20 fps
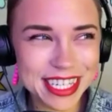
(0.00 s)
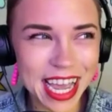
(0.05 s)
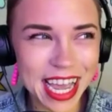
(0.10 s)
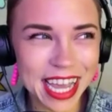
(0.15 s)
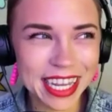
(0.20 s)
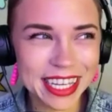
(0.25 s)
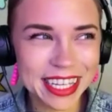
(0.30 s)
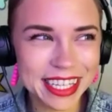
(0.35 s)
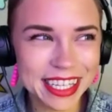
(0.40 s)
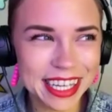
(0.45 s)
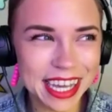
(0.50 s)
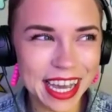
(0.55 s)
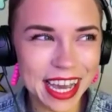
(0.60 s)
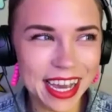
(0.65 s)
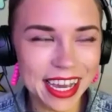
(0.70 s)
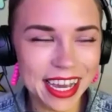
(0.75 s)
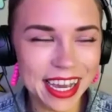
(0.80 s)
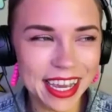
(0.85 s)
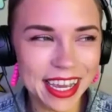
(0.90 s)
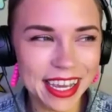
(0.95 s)

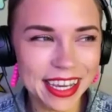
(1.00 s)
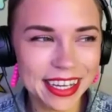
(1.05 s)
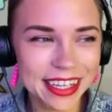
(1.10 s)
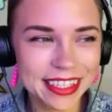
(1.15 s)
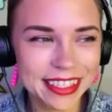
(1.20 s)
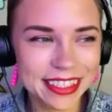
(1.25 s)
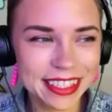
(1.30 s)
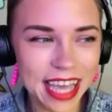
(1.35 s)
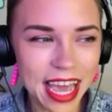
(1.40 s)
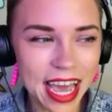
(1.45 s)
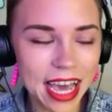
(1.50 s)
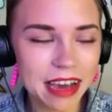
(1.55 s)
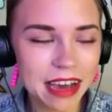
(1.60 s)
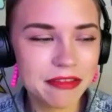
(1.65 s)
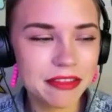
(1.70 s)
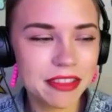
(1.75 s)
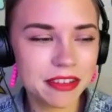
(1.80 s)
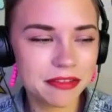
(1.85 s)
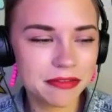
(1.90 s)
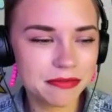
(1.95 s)
I
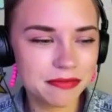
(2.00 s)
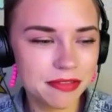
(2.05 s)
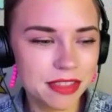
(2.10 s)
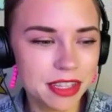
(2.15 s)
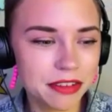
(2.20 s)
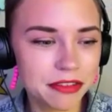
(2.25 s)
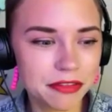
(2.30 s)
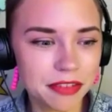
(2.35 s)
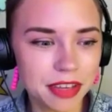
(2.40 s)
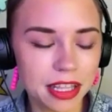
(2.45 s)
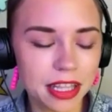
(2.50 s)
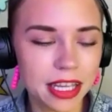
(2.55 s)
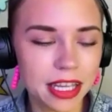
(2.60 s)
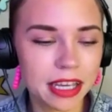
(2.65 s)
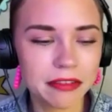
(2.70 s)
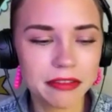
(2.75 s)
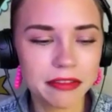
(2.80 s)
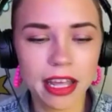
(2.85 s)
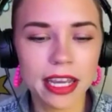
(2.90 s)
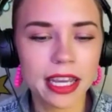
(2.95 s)
have the feeling
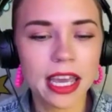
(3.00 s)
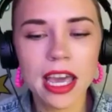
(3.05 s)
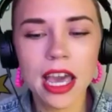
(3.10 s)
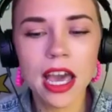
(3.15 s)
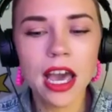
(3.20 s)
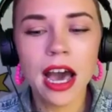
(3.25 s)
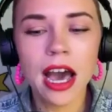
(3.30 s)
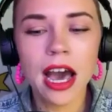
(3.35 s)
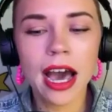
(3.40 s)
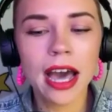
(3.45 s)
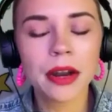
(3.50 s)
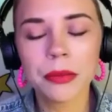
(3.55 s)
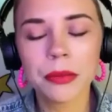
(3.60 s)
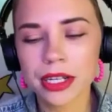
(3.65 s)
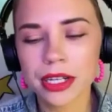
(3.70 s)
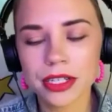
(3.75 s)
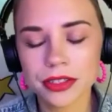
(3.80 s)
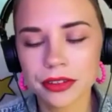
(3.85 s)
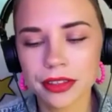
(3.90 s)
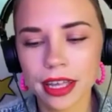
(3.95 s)
of like, I don't want
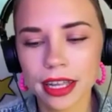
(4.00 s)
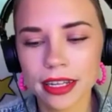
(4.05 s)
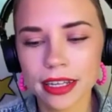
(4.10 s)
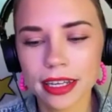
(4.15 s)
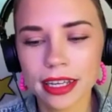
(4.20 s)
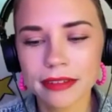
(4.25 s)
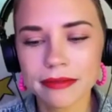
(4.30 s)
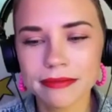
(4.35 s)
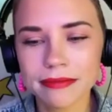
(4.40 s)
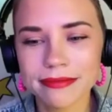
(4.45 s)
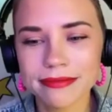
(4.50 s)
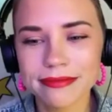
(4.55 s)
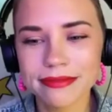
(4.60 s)
to do that again.